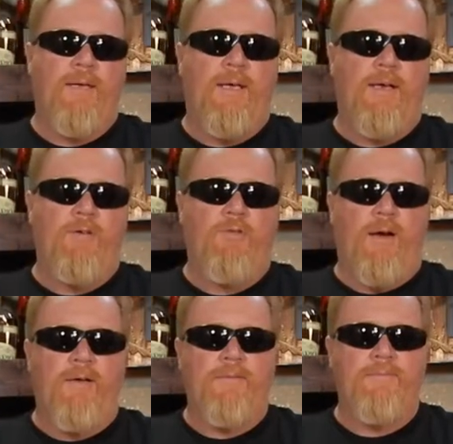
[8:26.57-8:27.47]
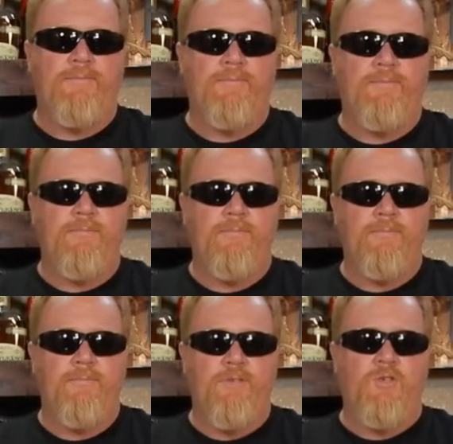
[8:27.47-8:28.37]
Canada Dry.
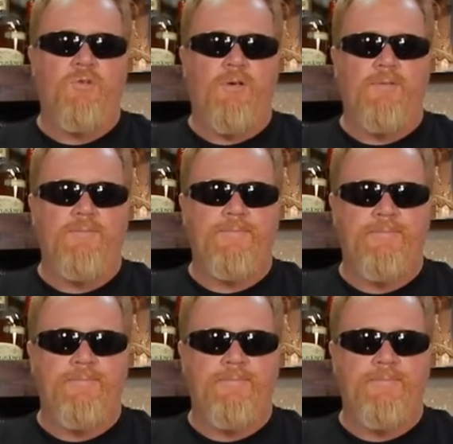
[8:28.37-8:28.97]
Ginger ale.